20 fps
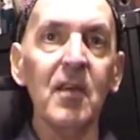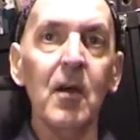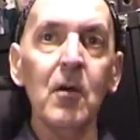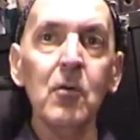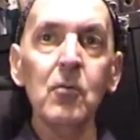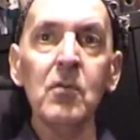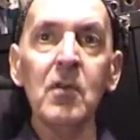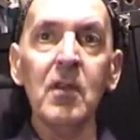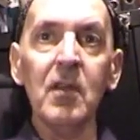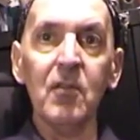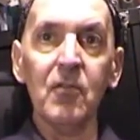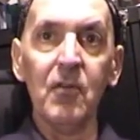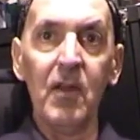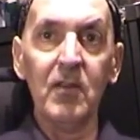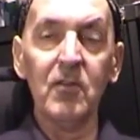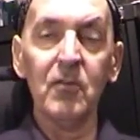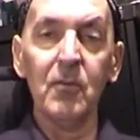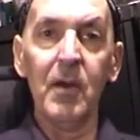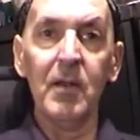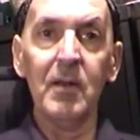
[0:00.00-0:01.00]
the only
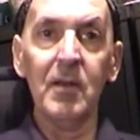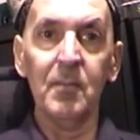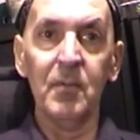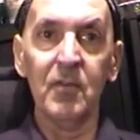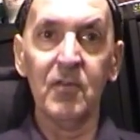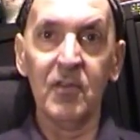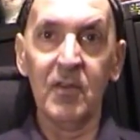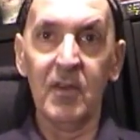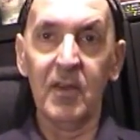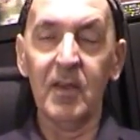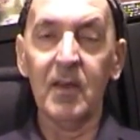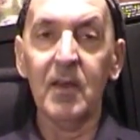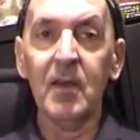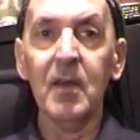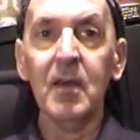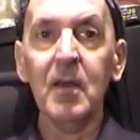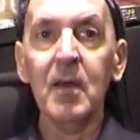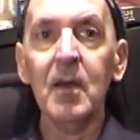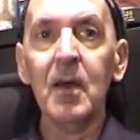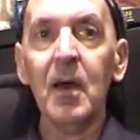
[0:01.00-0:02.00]
threat to our liberty.
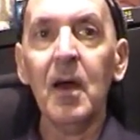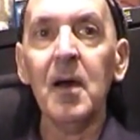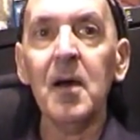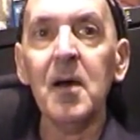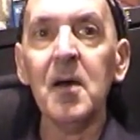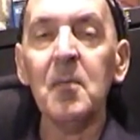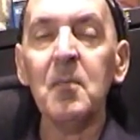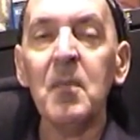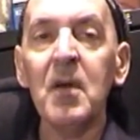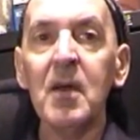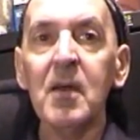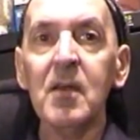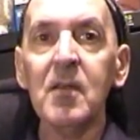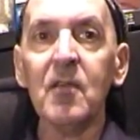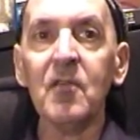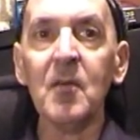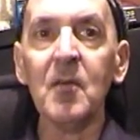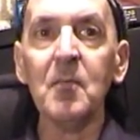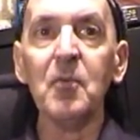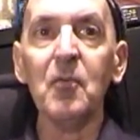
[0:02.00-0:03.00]
The
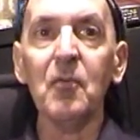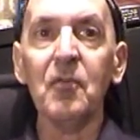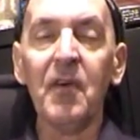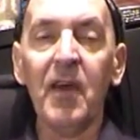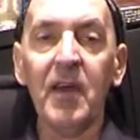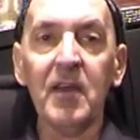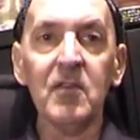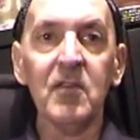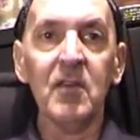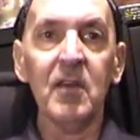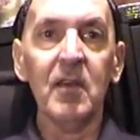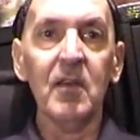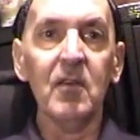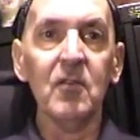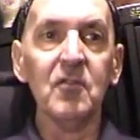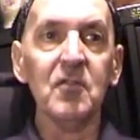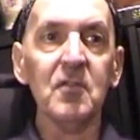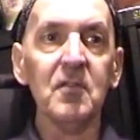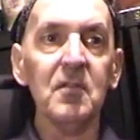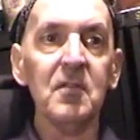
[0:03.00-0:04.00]
simple fact
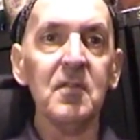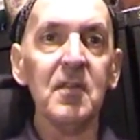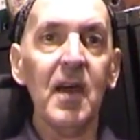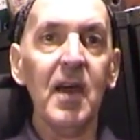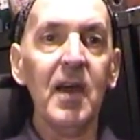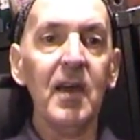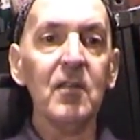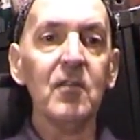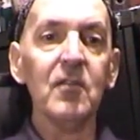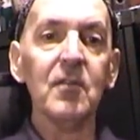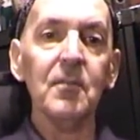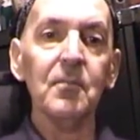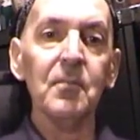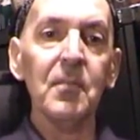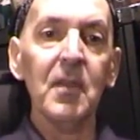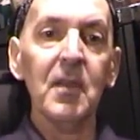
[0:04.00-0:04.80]
is that,